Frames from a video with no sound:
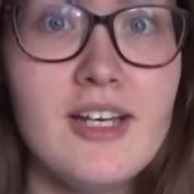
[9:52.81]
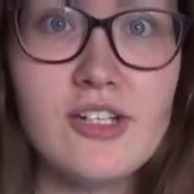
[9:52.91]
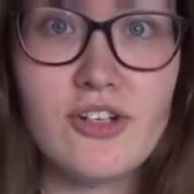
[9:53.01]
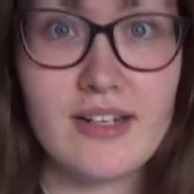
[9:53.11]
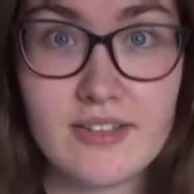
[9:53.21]

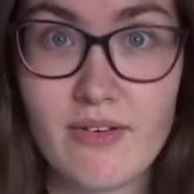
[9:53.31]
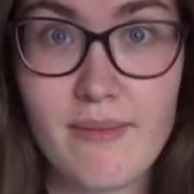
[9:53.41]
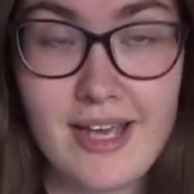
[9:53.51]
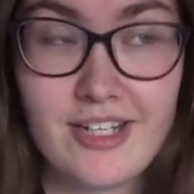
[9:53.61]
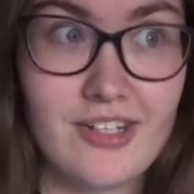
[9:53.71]

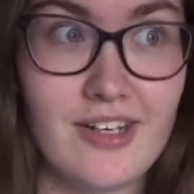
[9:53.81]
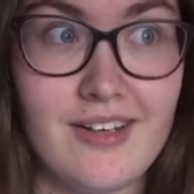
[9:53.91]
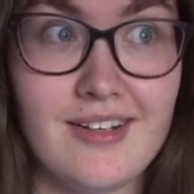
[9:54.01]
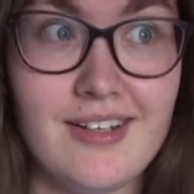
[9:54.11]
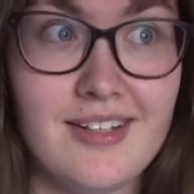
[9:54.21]

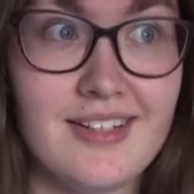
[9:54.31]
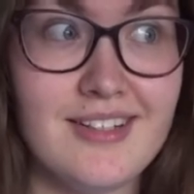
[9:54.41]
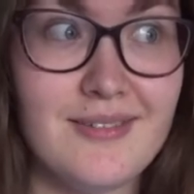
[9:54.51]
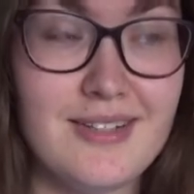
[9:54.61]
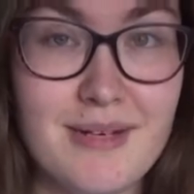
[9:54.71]
transformation,
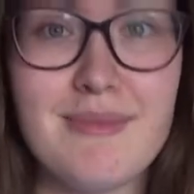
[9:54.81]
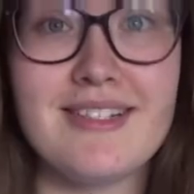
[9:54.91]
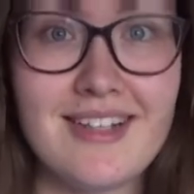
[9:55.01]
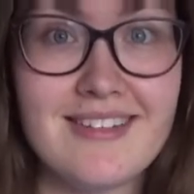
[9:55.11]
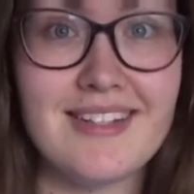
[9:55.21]
which I'm
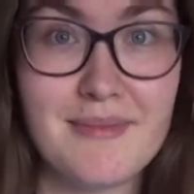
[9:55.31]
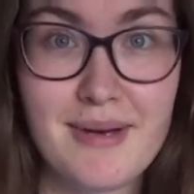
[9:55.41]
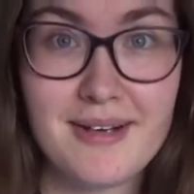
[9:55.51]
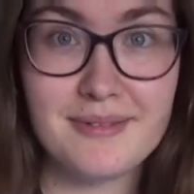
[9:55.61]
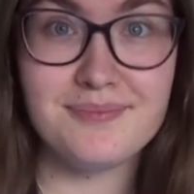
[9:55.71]
excited
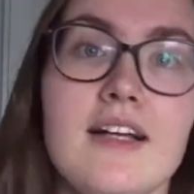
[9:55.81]
about.